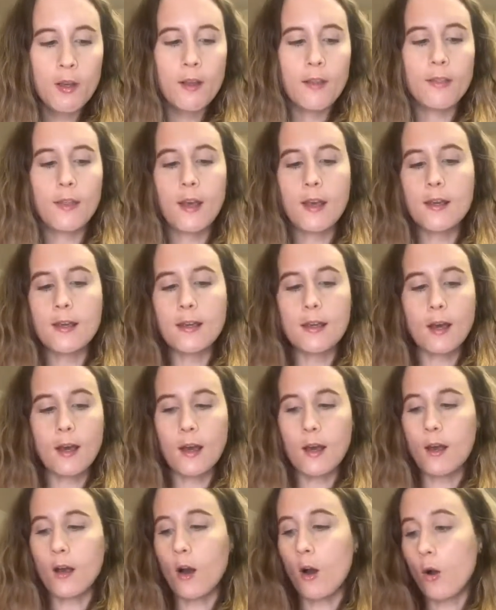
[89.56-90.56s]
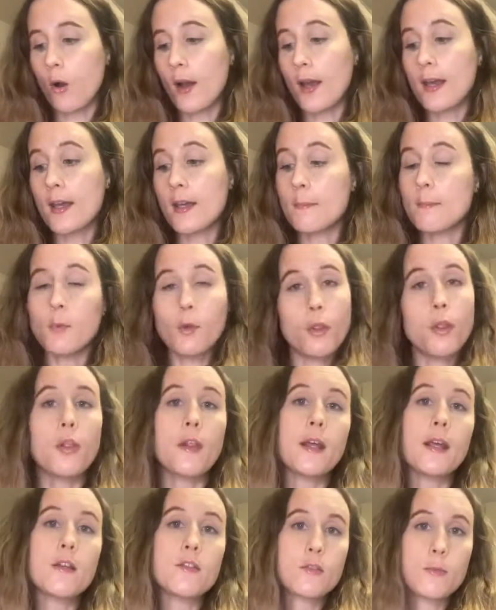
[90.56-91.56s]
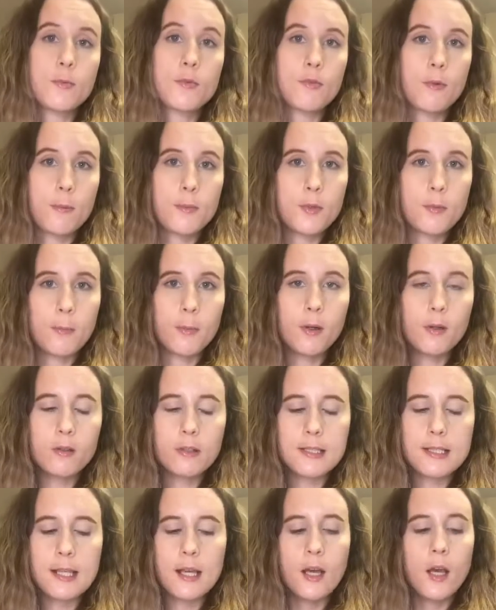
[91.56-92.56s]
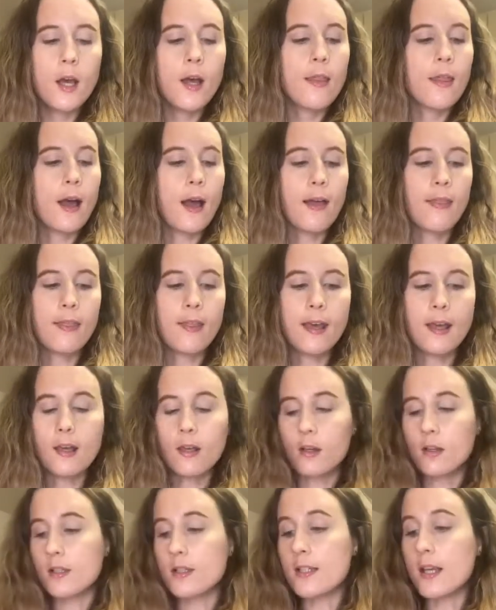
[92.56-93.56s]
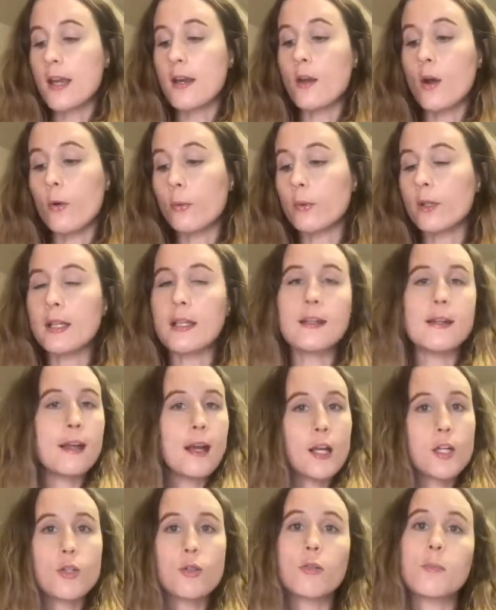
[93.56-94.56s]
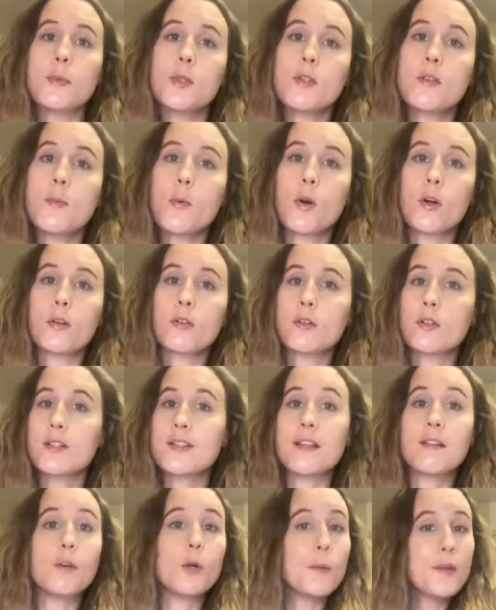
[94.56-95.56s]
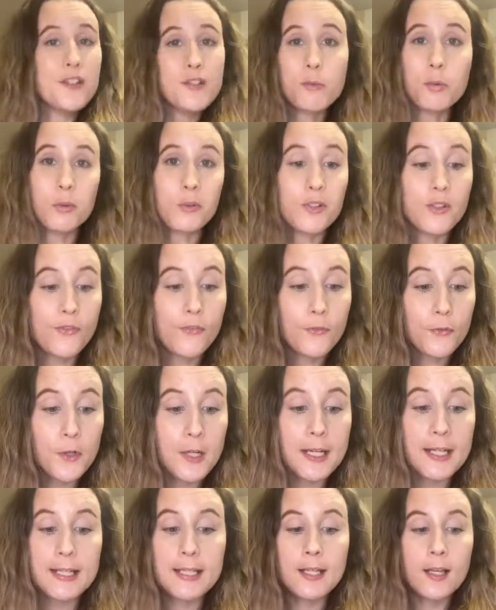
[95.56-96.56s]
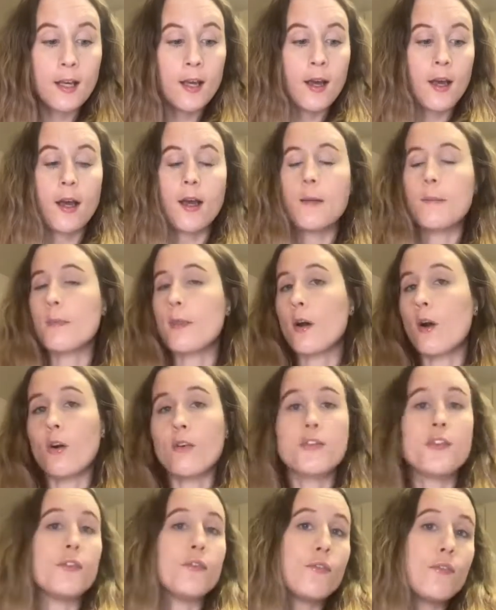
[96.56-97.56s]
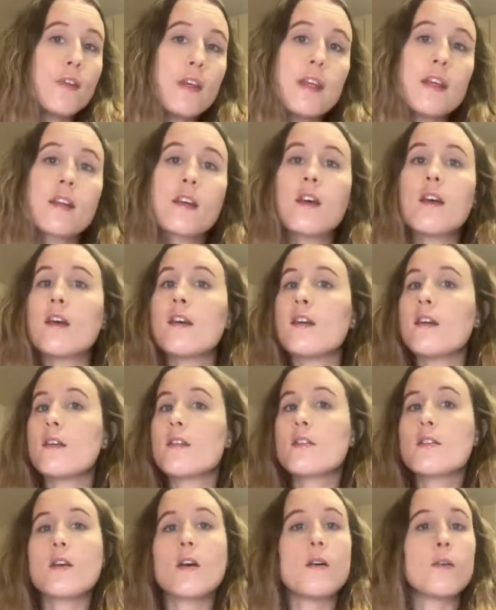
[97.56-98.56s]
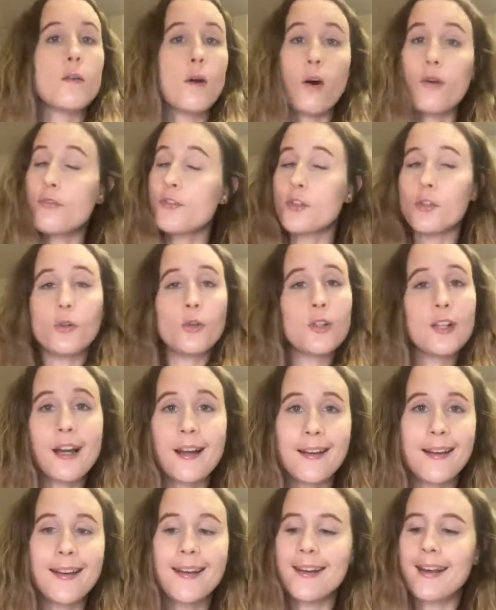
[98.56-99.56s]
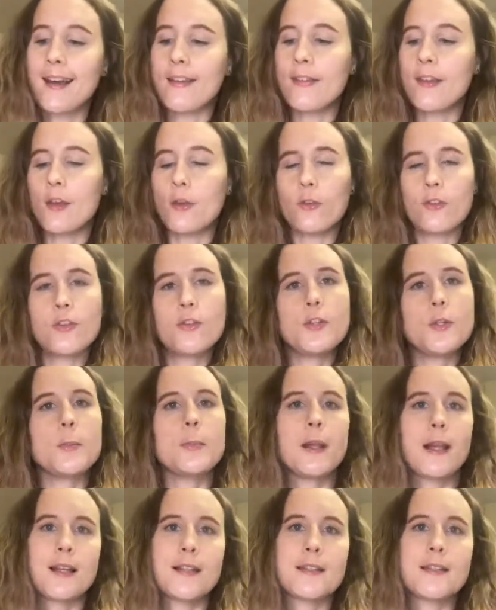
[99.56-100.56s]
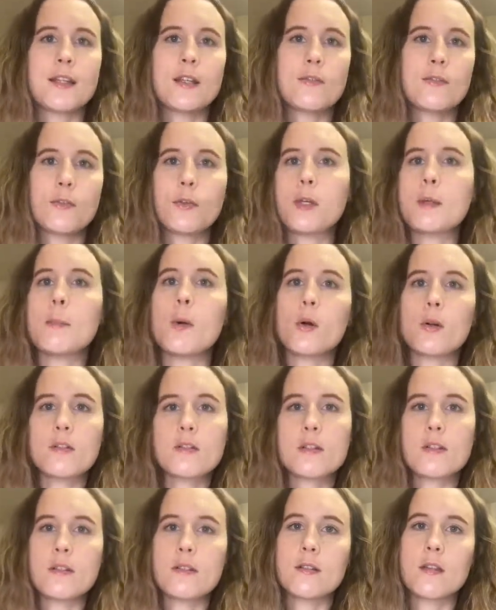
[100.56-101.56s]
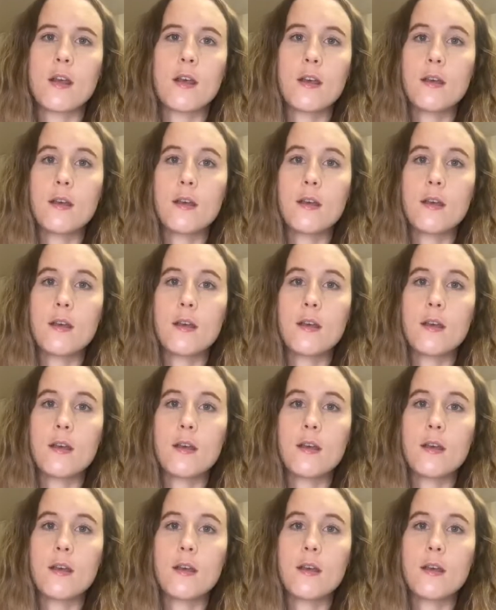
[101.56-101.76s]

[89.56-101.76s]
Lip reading: they are a monthly subscription box and they contain only natural beauty products. They're always cruelty free, they're often vegan, often organic, and they also do plastic free boxes